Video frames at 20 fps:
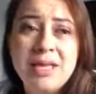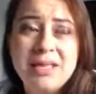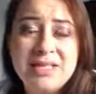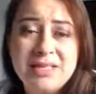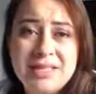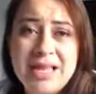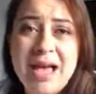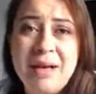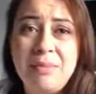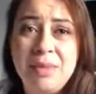
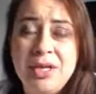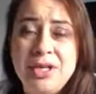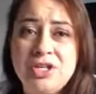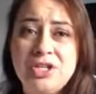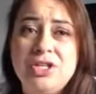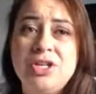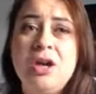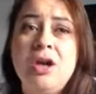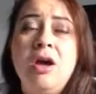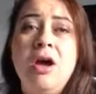
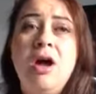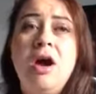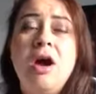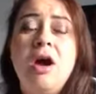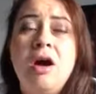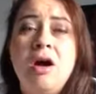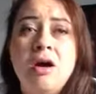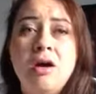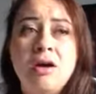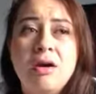established
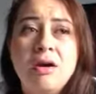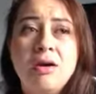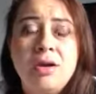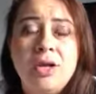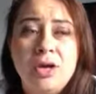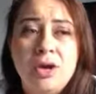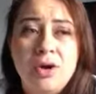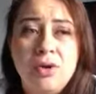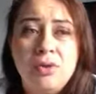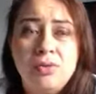are,
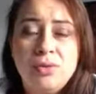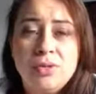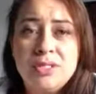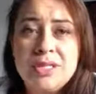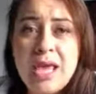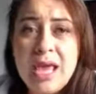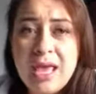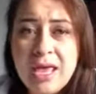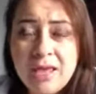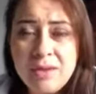
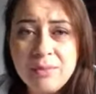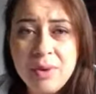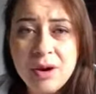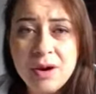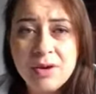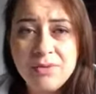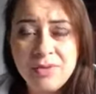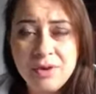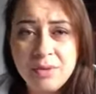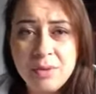taking
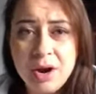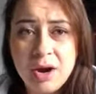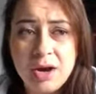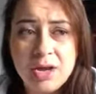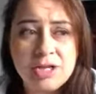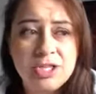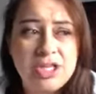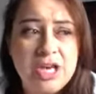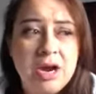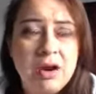part of your
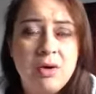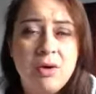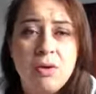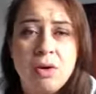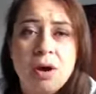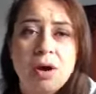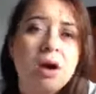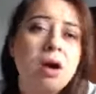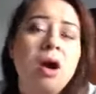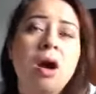market share,
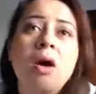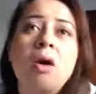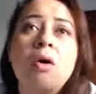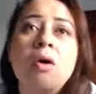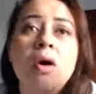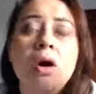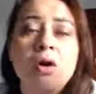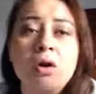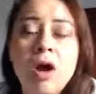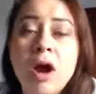or
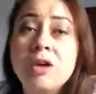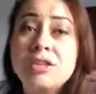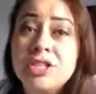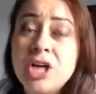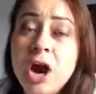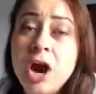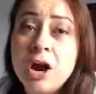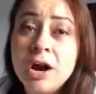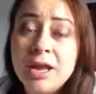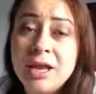are
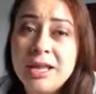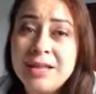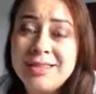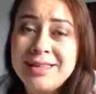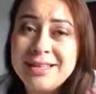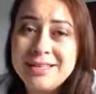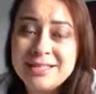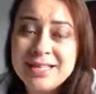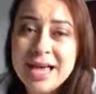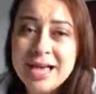targeting the
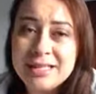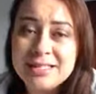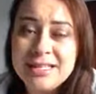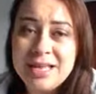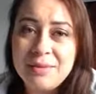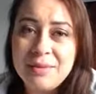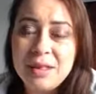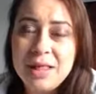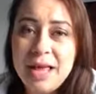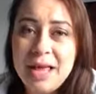exact
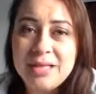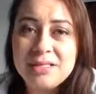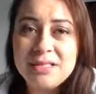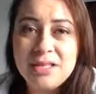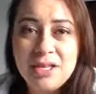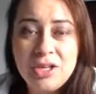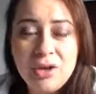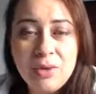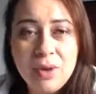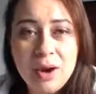same clients
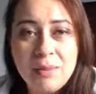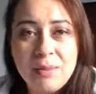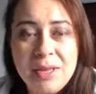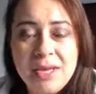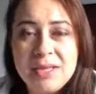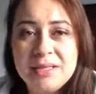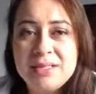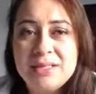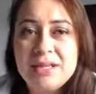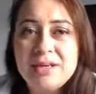that you are
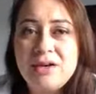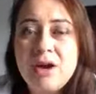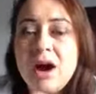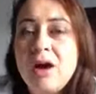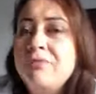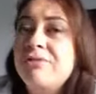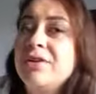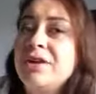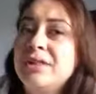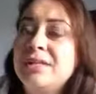because they're
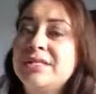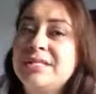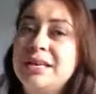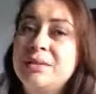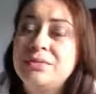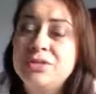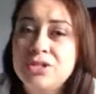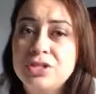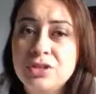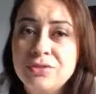offering the
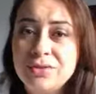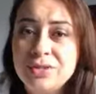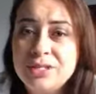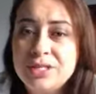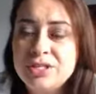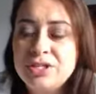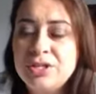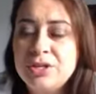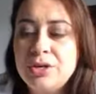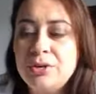same service
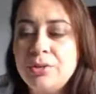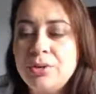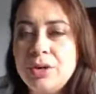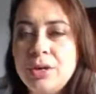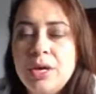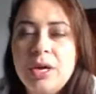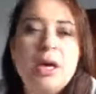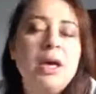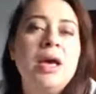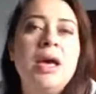as you.
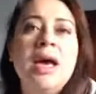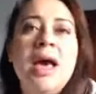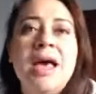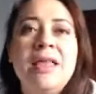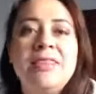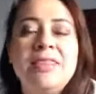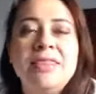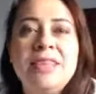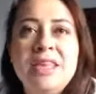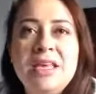
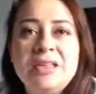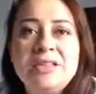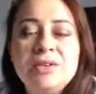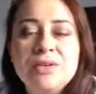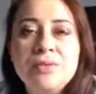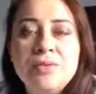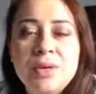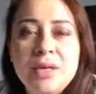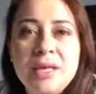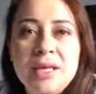And these
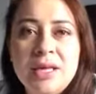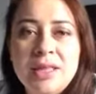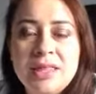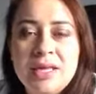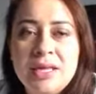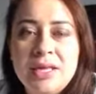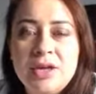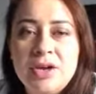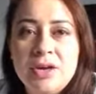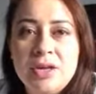are really
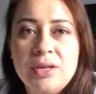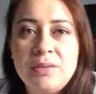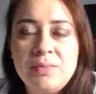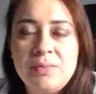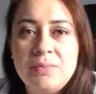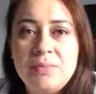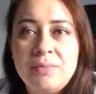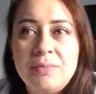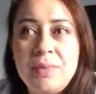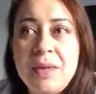good
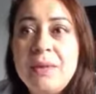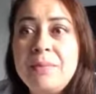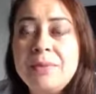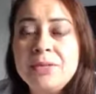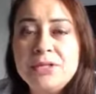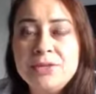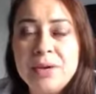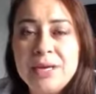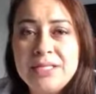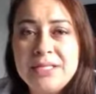people
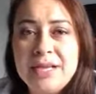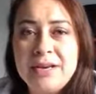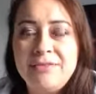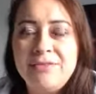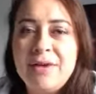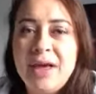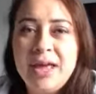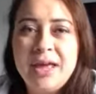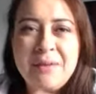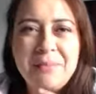to
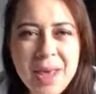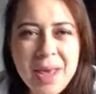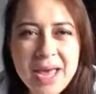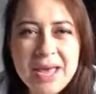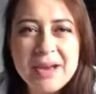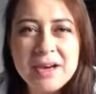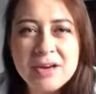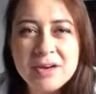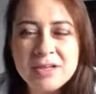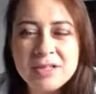identify,
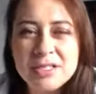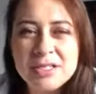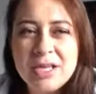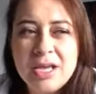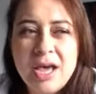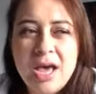competitors